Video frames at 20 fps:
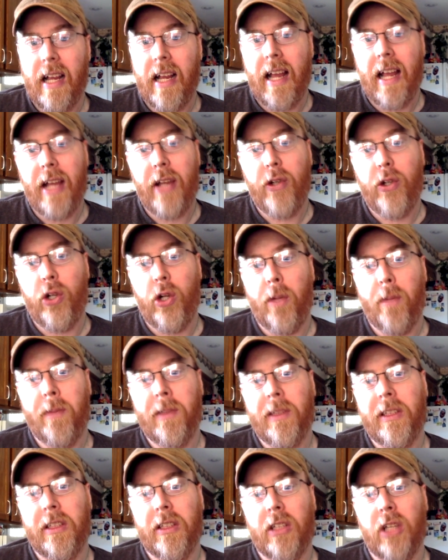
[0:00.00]
Hey YouTube,
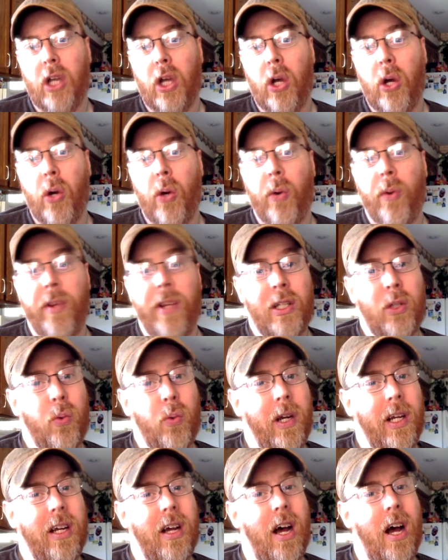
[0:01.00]
so this
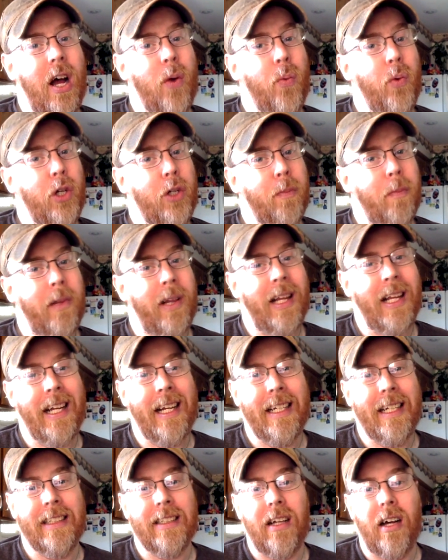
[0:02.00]
week on Witch
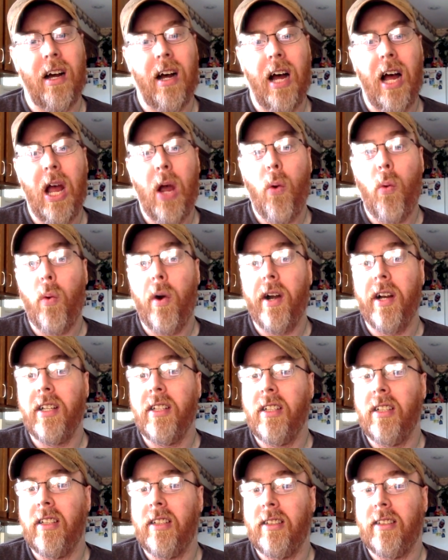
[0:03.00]
Please, I
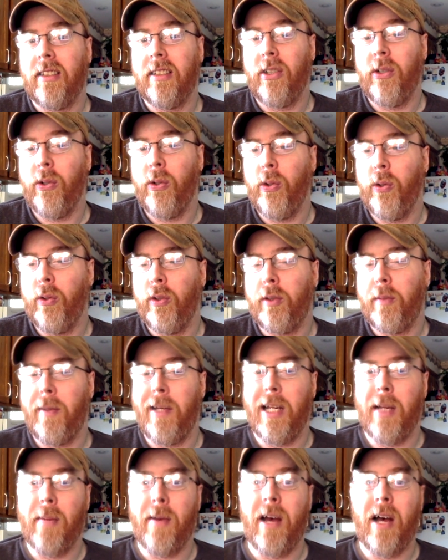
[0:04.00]
wanted to
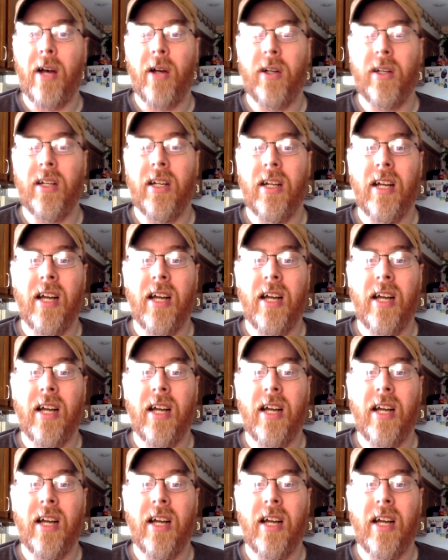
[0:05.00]
speak about